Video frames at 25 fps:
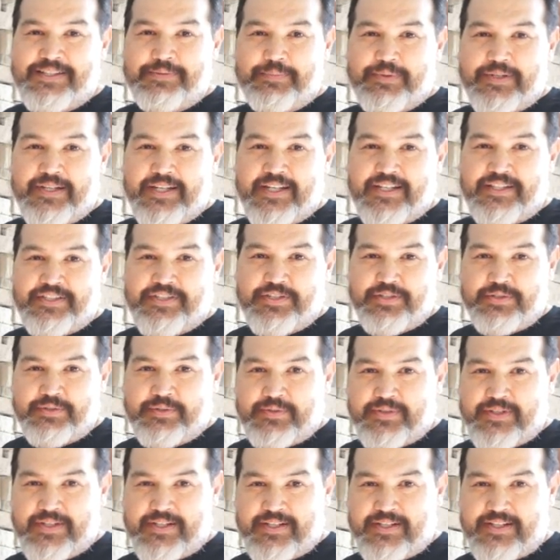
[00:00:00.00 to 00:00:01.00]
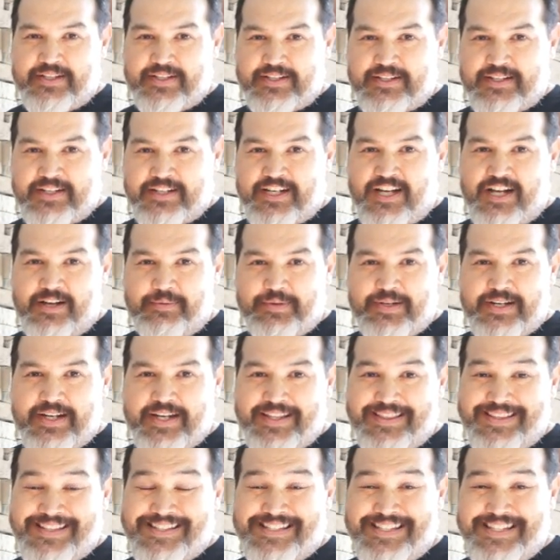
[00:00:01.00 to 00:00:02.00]
to be to uh,
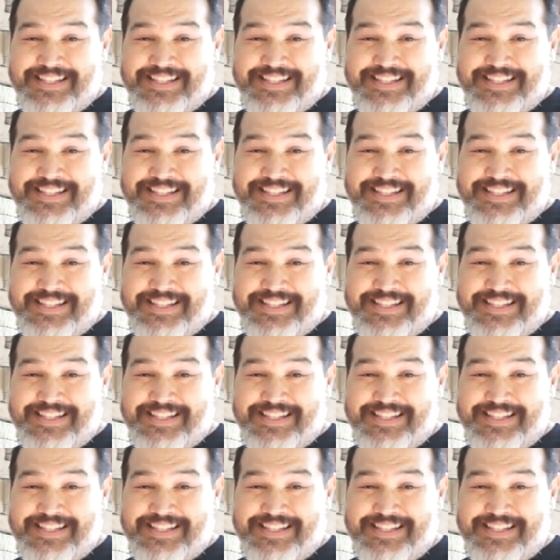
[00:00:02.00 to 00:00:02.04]
accommodate this